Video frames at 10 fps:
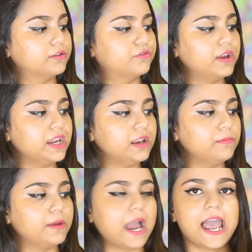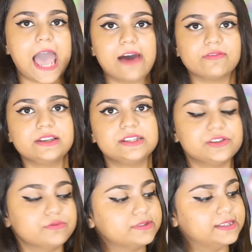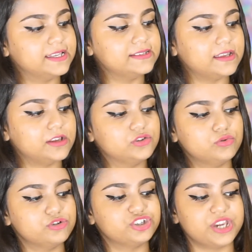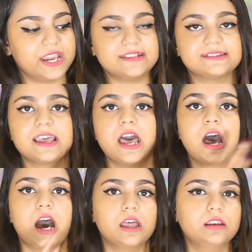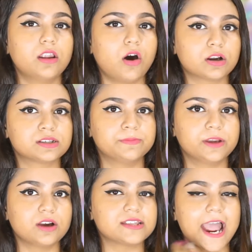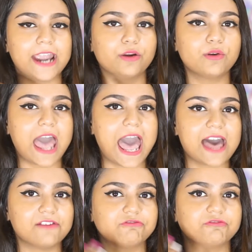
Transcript: green. I haven't used this two shades a lot because I don't have